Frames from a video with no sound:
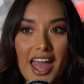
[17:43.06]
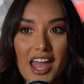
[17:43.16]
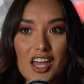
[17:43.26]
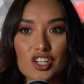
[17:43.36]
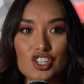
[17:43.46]

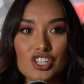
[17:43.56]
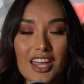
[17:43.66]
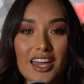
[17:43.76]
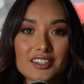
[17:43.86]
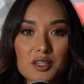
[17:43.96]
and she
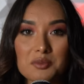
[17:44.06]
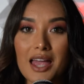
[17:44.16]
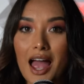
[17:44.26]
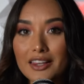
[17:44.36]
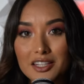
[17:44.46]
ends up
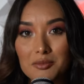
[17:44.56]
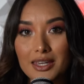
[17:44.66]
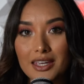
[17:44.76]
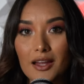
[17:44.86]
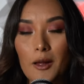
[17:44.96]
telling
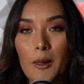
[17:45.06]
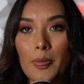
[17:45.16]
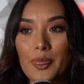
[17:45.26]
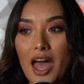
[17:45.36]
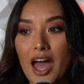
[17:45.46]
me
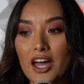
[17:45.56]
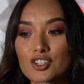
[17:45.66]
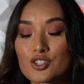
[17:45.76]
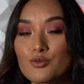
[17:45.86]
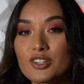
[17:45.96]
that
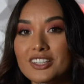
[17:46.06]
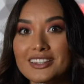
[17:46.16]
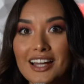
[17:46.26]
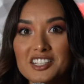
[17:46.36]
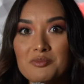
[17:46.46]
she really
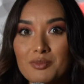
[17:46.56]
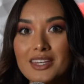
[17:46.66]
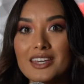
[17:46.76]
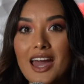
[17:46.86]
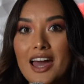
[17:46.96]
liked
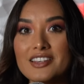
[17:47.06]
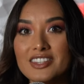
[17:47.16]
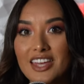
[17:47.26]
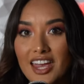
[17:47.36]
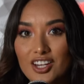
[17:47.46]
me as
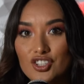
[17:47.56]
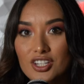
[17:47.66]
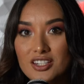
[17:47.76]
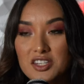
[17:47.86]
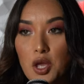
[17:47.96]
the
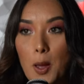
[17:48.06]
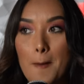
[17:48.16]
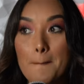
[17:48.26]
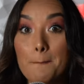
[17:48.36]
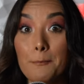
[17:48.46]
agent,
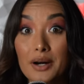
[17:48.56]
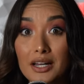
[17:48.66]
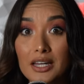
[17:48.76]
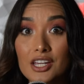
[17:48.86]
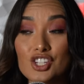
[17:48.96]
but